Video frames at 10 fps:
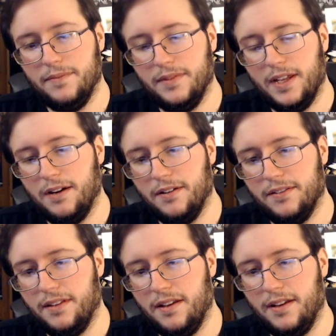there
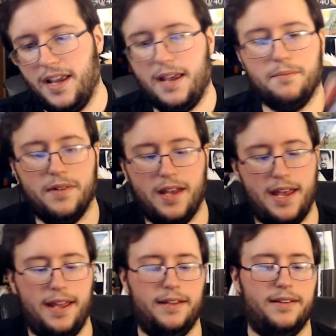is the game,
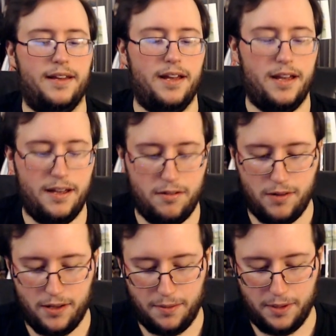and uh,
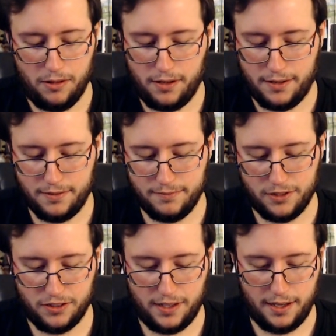well, let me look
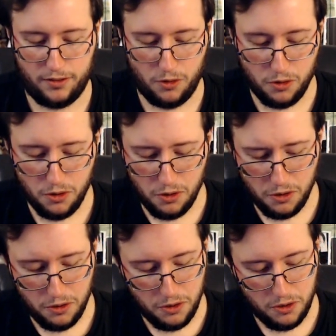just in case.
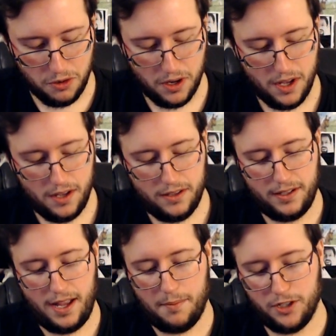Ooh, you
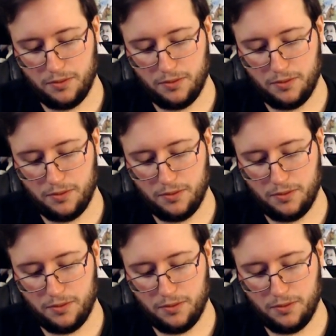got a bunch